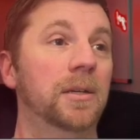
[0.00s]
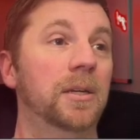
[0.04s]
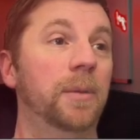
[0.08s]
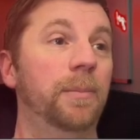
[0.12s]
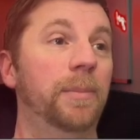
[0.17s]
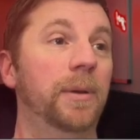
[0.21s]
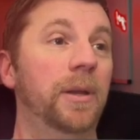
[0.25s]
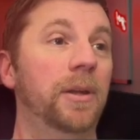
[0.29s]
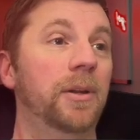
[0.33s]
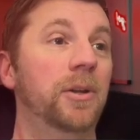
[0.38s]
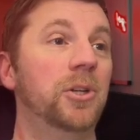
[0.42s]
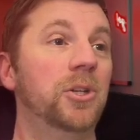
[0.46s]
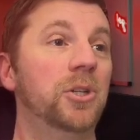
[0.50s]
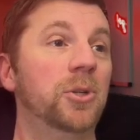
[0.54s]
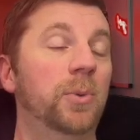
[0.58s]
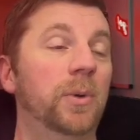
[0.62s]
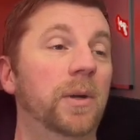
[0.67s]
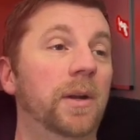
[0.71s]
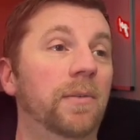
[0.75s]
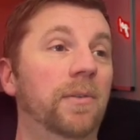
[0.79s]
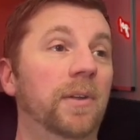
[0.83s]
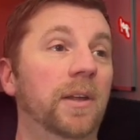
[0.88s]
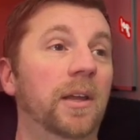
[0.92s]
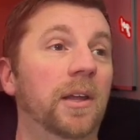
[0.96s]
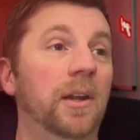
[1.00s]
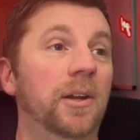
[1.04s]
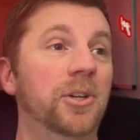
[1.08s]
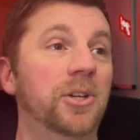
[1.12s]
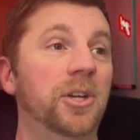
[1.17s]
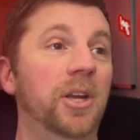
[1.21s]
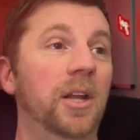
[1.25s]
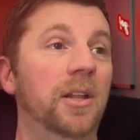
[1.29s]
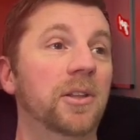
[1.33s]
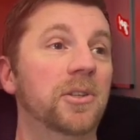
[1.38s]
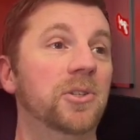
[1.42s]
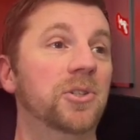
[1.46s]
binge whenever they get a
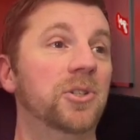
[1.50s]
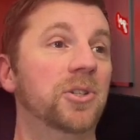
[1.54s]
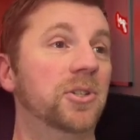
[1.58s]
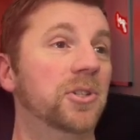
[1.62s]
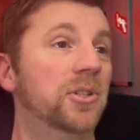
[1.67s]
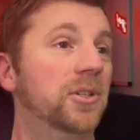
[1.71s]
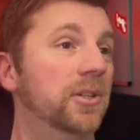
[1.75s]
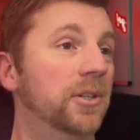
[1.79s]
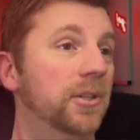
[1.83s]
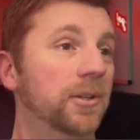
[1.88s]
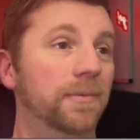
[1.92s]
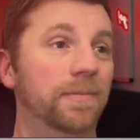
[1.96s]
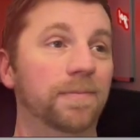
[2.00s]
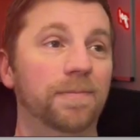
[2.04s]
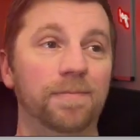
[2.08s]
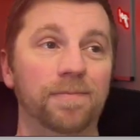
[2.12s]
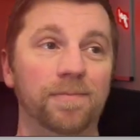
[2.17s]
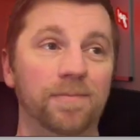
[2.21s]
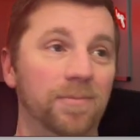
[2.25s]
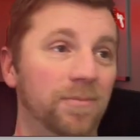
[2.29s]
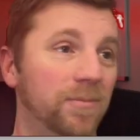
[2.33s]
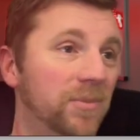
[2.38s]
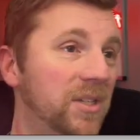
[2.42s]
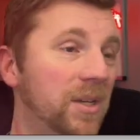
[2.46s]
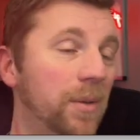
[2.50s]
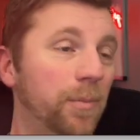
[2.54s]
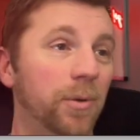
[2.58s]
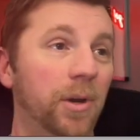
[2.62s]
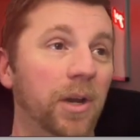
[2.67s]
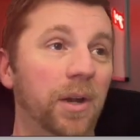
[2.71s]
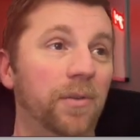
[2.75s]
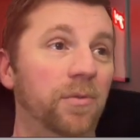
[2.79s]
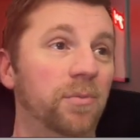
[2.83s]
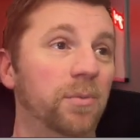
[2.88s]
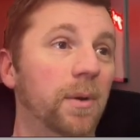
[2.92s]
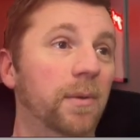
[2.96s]
chance, just to separate
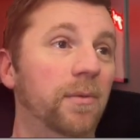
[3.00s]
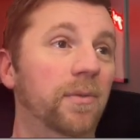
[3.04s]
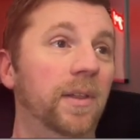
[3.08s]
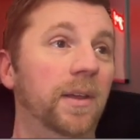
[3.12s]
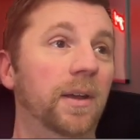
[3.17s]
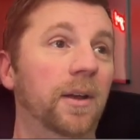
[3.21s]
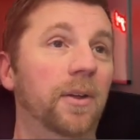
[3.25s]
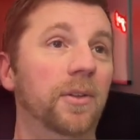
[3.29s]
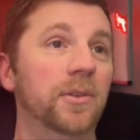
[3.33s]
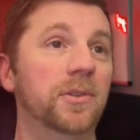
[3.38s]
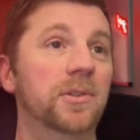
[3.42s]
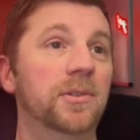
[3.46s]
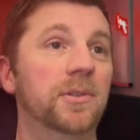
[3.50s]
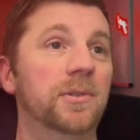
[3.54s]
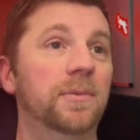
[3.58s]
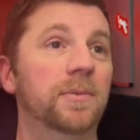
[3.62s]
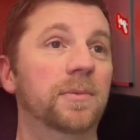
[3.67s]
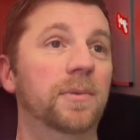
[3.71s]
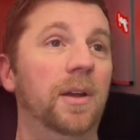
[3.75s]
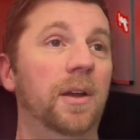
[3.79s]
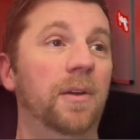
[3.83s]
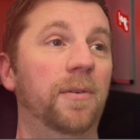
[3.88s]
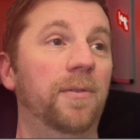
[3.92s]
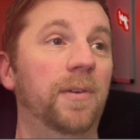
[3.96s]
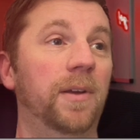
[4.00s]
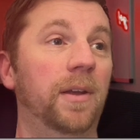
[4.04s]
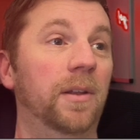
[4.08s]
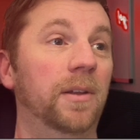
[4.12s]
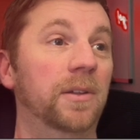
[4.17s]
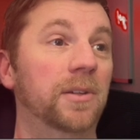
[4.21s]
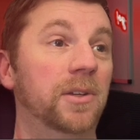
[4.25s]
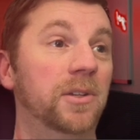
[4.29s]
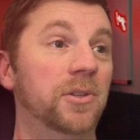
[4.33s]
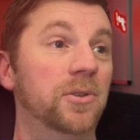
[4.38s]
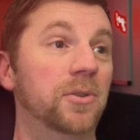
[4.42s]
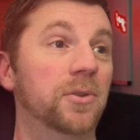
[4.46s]
it from everything else. I feel
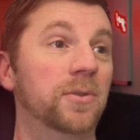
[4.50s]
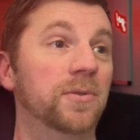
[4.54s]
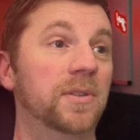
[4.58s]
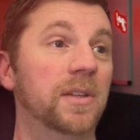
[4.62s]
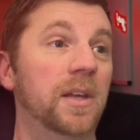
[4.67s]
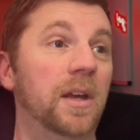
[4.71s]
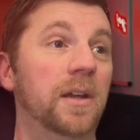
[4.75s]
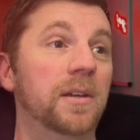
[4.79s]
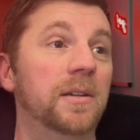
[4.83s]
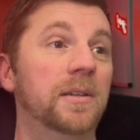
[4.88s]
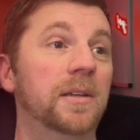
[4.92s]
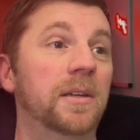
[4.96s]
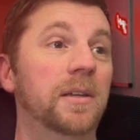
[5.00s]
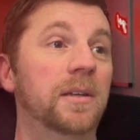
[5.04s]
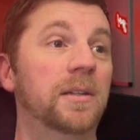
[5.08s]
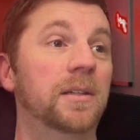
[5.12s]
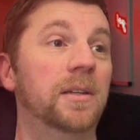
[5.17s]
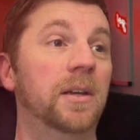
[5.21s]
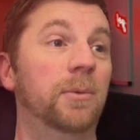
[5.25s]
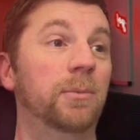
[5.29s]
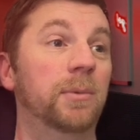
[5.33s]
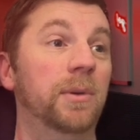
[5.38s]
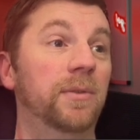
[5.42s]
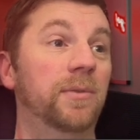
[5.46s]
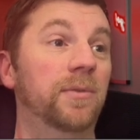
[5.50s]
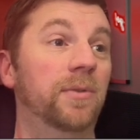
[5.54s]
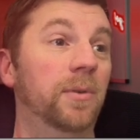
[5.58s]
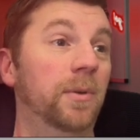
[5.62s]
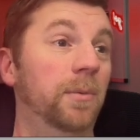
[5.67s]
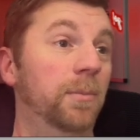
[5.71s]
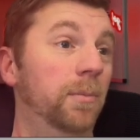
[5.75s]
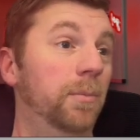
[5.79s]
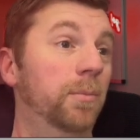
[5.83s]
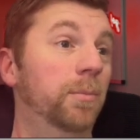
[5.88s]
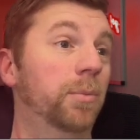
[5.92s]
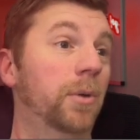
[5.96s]
it deserves that, and we've
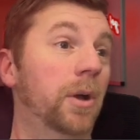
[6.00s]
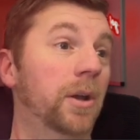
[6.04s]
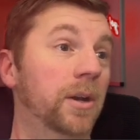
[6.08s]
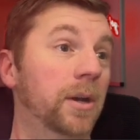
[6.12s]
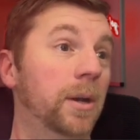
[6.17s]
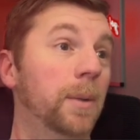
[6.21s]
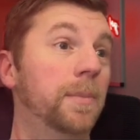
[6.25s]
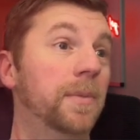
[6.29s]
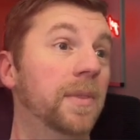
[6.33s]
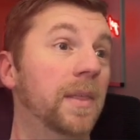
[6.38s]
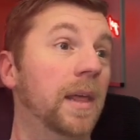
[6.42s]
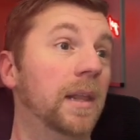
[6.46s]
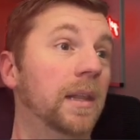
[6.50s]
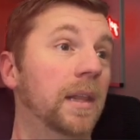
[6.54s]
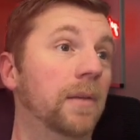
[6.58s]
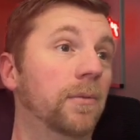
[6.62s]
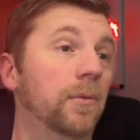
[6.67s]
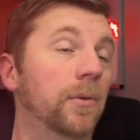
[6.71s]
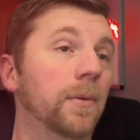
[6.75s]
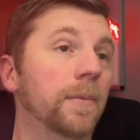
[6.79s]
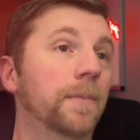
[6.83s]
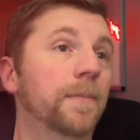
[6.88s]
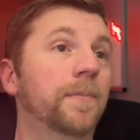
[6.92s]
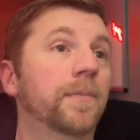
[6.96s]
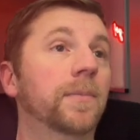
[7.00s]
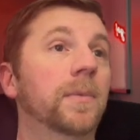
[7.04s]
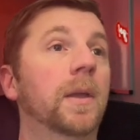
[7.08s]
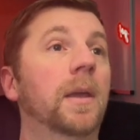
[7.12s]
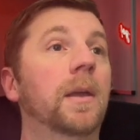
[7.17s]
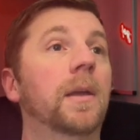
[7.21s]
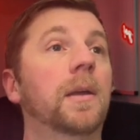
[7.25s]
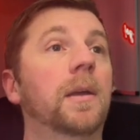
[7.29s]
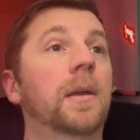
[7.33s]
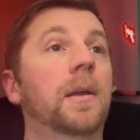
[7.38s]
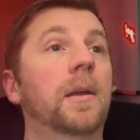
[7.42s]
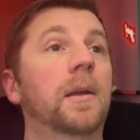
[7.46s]
brought it up to that level.
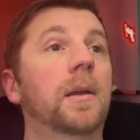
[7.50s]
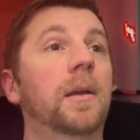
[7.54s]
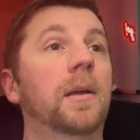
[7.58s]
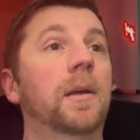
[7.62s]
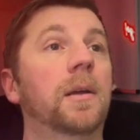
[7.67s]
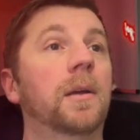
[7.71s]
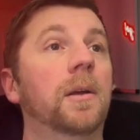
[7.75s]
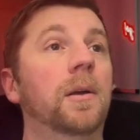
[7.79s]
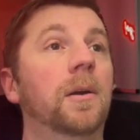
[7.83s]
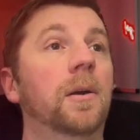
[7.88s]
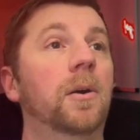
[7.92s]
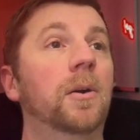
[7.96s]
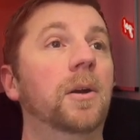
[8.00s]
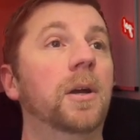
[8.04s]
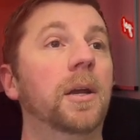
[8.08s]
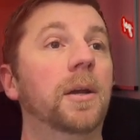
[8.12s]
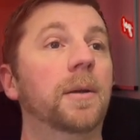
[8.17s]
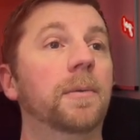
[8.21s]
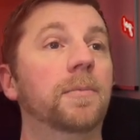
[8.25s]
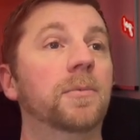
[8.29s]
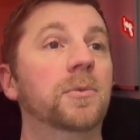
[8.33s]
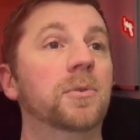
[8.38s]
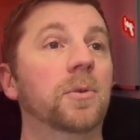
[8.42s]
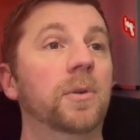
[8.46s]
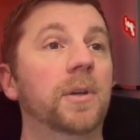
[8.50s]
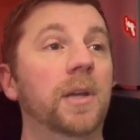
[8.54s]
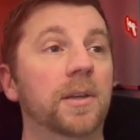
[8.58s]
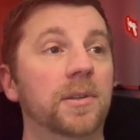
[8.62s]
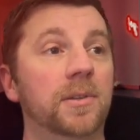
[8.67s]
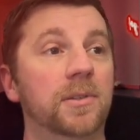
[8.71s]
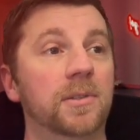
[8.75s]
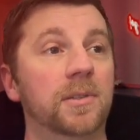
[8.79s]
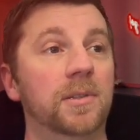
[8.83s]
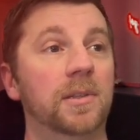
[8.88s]
Okay, so yes,